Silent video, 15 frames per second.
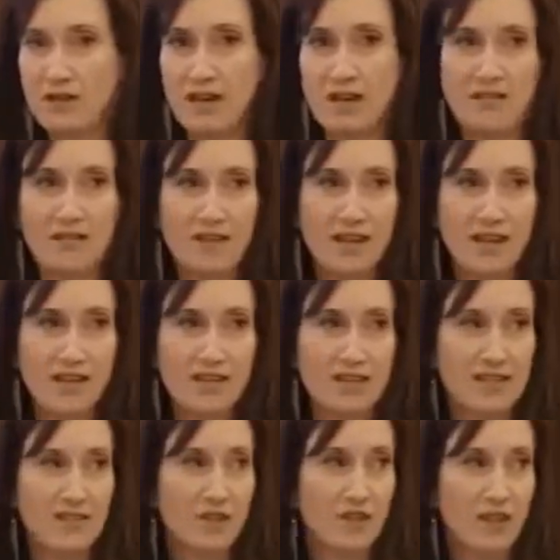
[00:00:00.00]
The
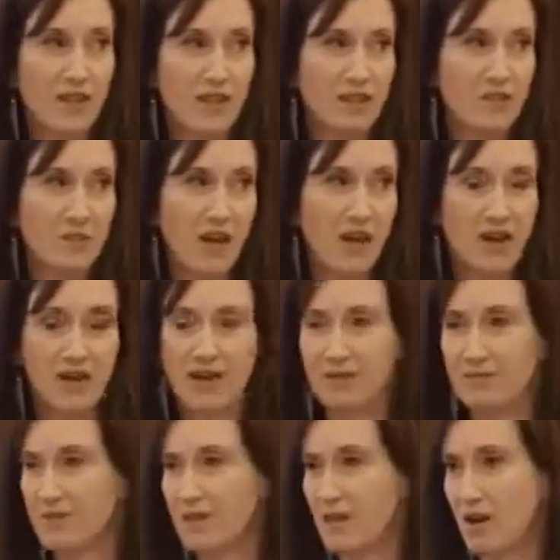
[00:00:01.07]
client's difficult, that's okay.
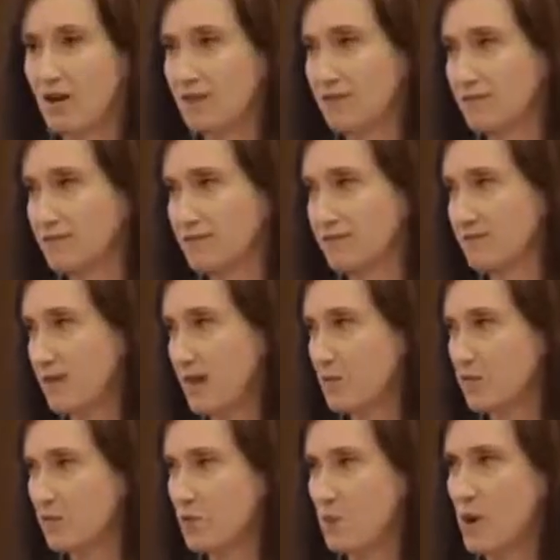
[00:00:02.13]

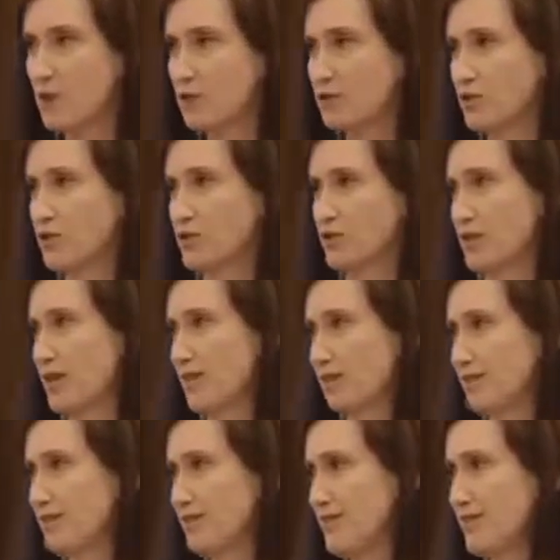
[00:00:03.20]
I perform heart surgery.
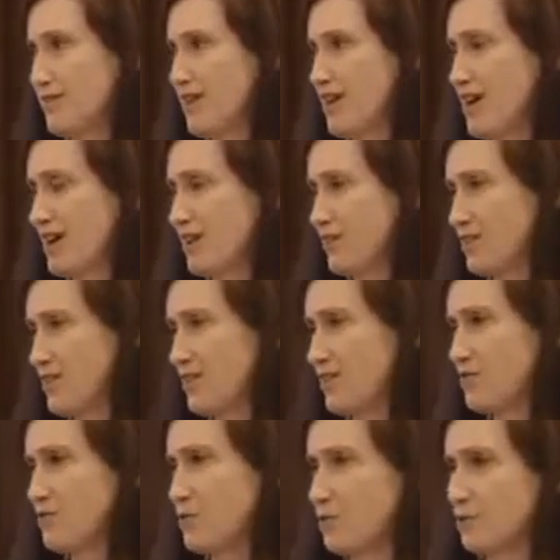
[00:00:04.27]
It's fine. I'll
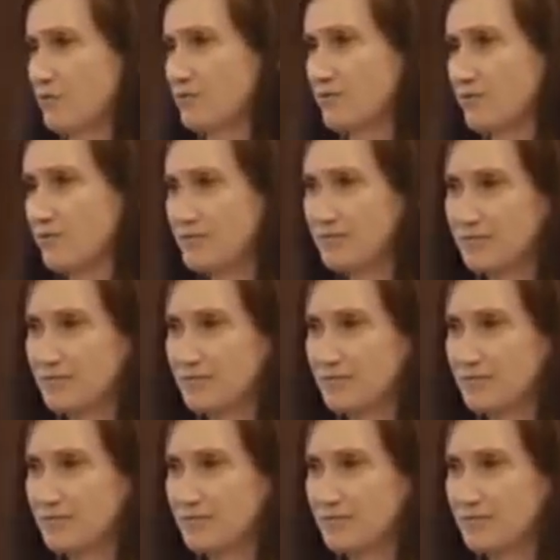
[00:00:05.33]
take difficult